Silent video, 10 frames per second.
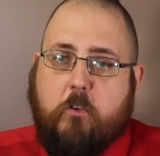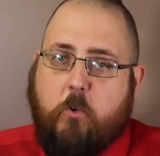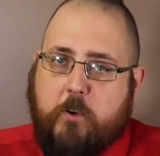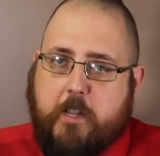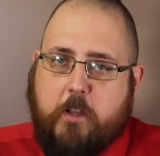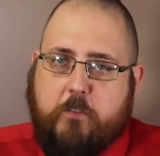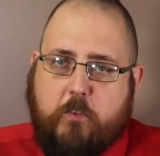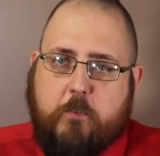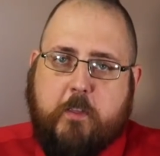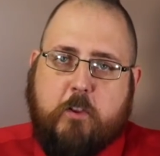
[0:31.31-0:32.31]
according
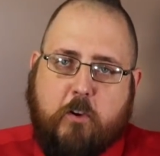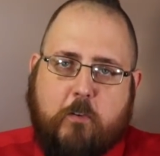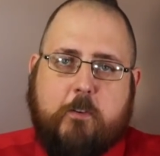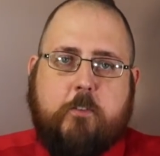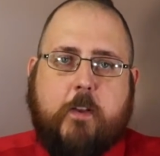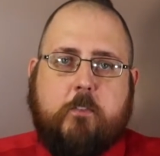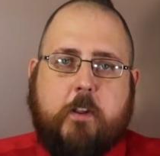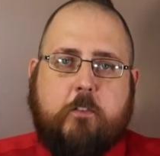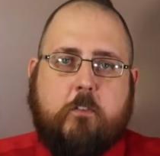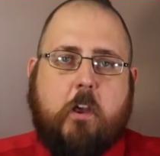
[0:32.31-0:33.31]
to the Courage
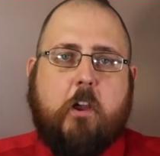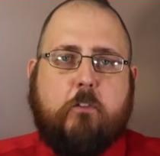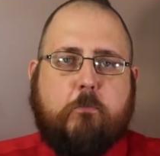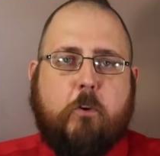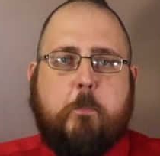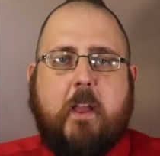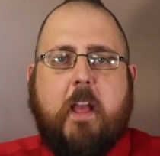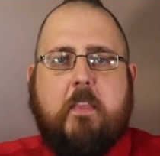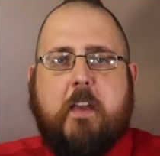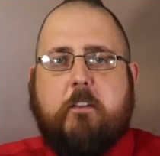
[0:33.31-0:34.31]
Foundation, a group
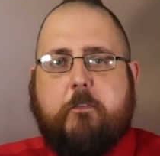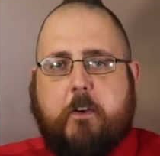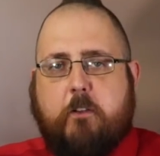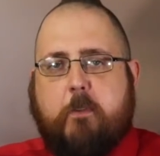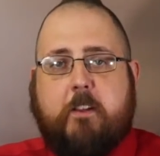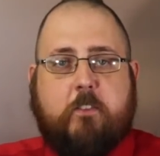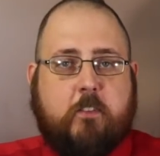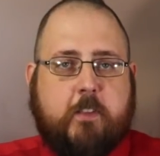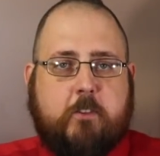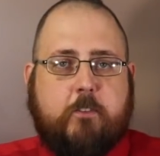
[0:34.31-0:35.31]
that fundraises
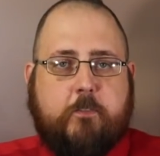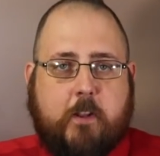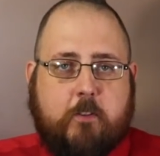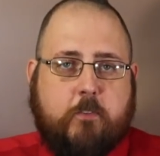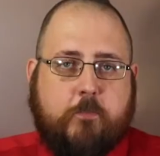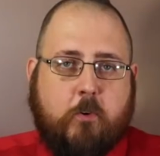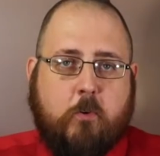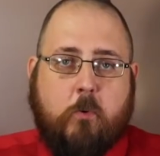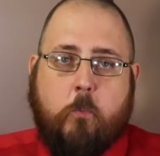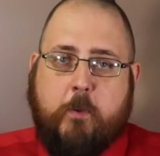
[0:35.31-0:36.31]
the legal defense
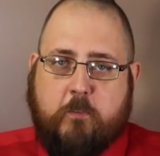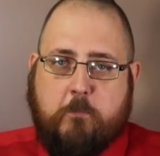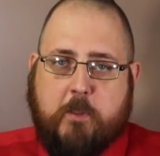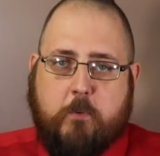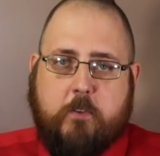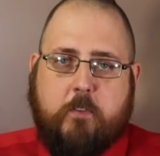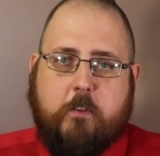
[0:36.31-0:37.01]
for whistleblowers.